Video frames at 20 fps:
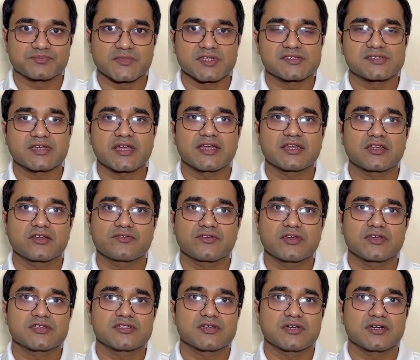It's kind of
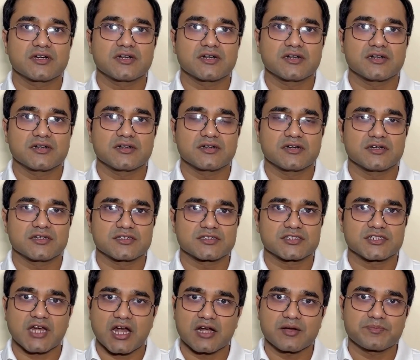a
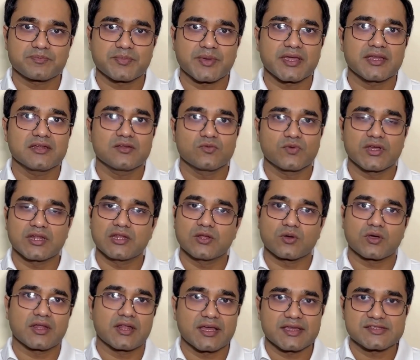sharp pain, well
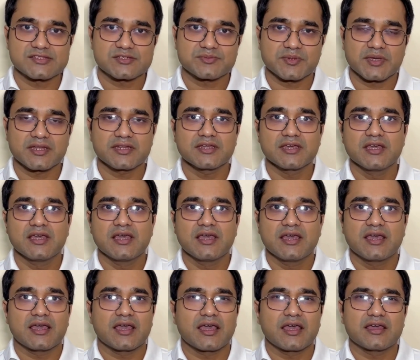localized pain,
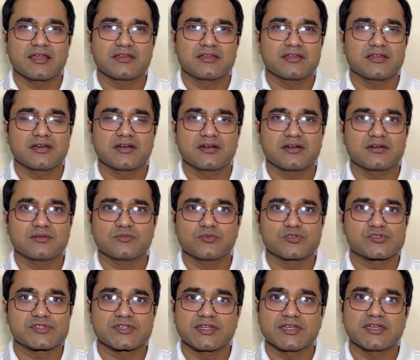and
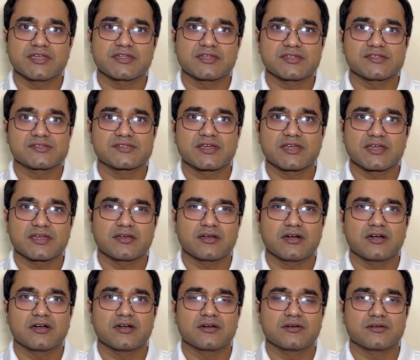mostly it is a
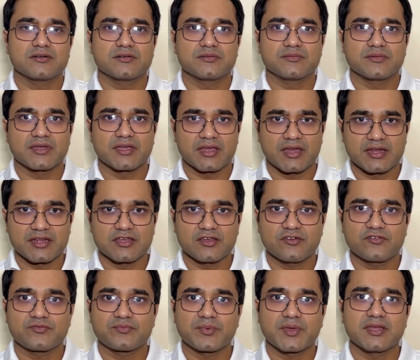area
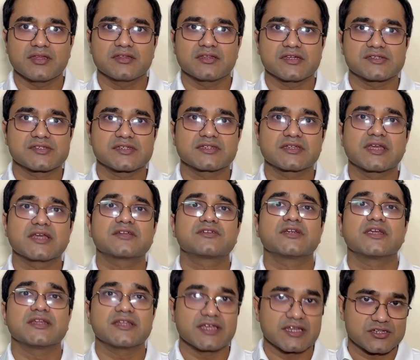of pain doesn't get
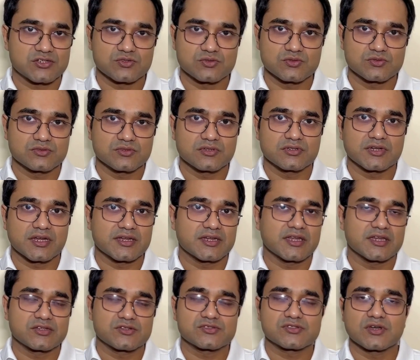radiate
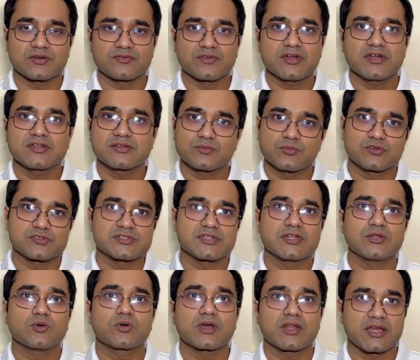to somewhere. It's mostly
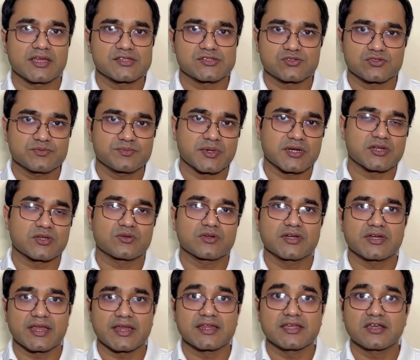localized to a particular
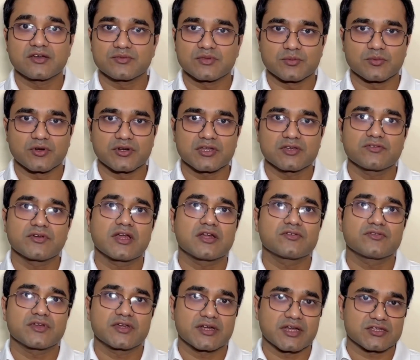area of the body where
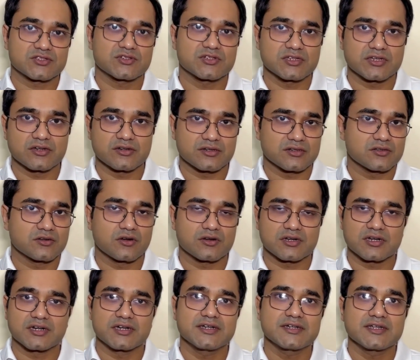we are actually
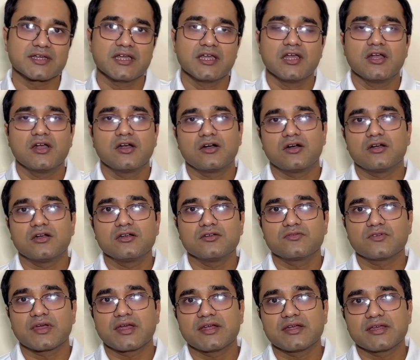got hurt, or
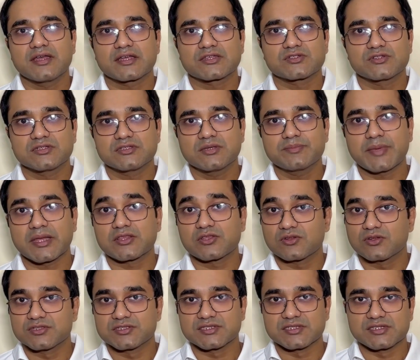where actually the
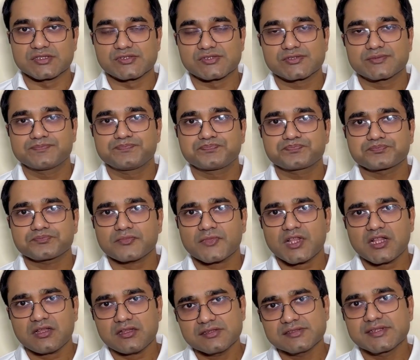pathology is.
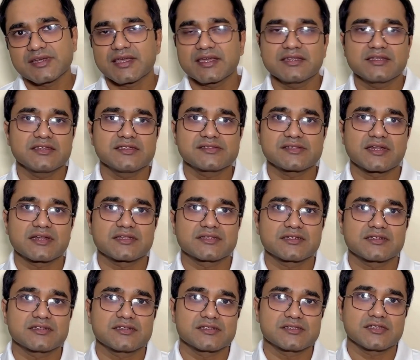Second is a
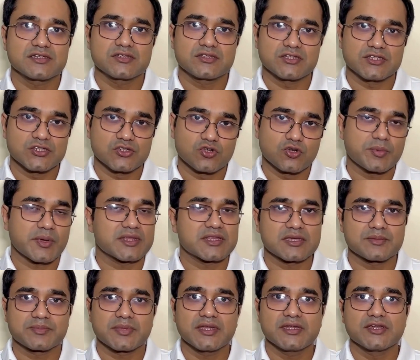
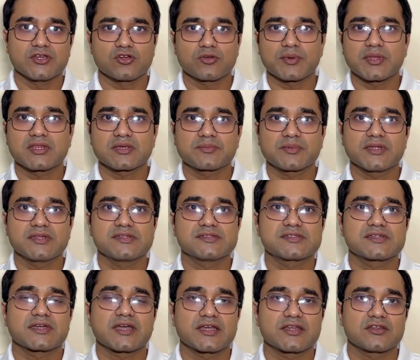neuropathic pain. Neuropathic pain is
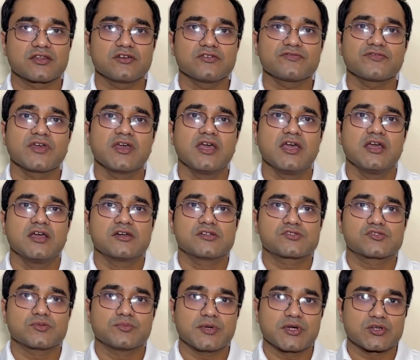a kind of
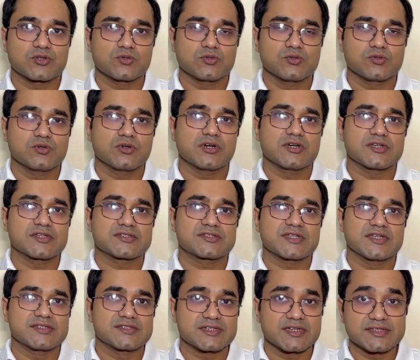
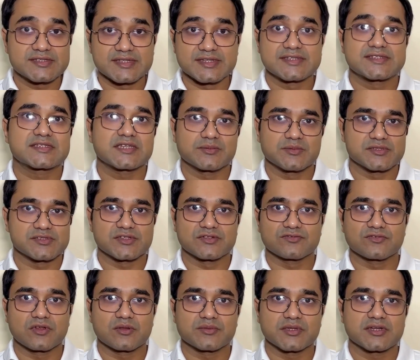somatosensory system is
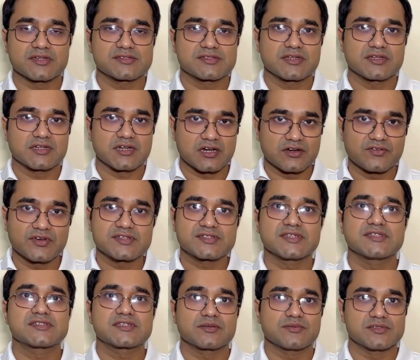involved, that is a nervous
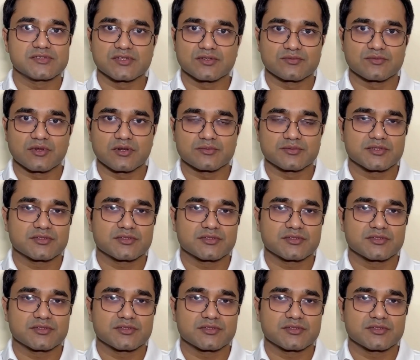system is involved.